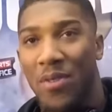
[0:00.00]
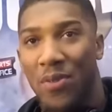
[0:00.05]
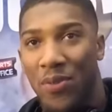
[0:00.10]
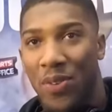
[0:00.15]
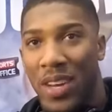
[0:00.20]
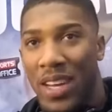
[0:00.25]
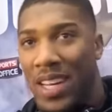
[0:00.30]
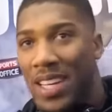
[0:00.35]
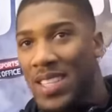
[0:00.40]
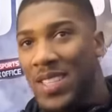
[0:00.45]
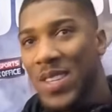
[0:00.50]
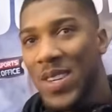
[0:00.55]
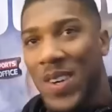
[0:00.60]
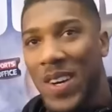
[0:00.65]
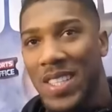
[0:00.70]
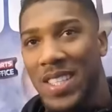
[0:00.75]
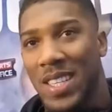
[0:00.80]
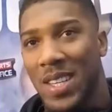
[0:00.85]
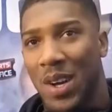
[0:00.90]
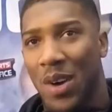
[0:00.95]
Three years ago, I
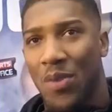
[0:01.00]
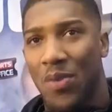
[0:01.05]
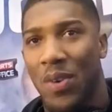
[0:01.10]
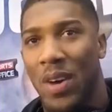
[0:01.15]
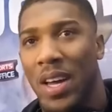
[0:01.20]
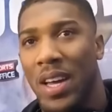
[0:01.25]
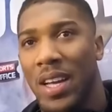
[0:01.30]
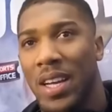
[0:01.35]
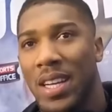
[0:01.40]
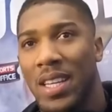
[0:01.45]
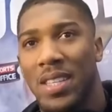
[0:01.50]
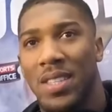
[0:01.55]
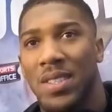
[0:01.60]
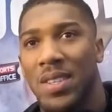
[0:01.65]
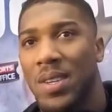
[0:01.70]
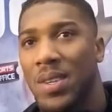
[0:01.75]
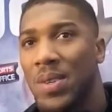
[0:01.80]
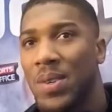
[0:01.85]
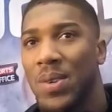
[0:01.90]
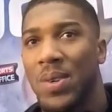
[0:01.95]
said I'll fight
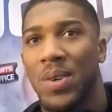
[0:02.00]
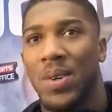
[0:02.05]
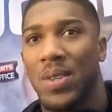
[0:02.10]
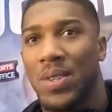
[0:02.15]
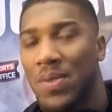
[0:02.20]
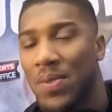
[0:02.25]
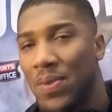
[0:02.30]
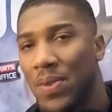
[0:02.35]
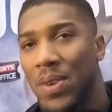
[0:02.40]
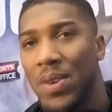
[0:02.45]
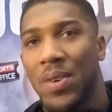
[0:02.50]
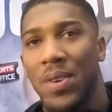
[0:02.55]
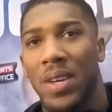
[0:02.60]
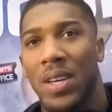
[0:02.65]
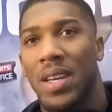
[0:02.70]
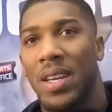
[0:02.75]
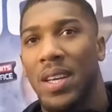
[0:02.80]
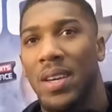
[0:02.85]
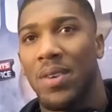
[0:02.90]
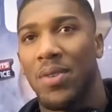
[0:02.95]
Klitschko or
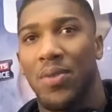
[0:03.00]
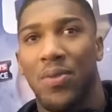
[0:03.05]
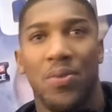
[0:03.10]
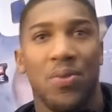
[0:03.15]
Fury.